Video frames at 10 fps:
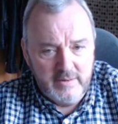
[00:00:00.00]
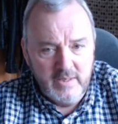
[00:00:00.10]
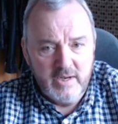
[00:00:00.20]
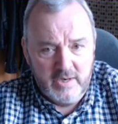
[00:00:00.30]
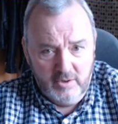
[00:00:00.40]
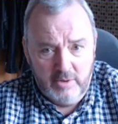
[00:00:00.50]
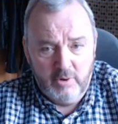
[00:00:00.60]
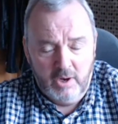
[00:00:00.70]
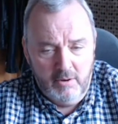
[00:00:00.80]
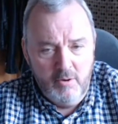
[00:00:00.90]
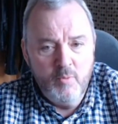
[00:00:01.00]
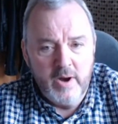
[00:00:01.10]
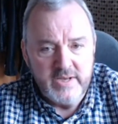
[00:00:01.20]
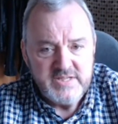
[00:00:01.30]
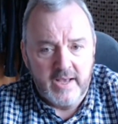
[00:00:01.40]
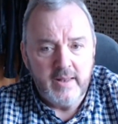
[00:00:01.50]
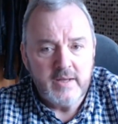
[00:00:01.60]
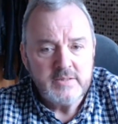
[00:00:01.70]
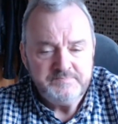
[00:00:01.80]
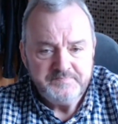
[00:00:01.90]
I think they can go a long way together.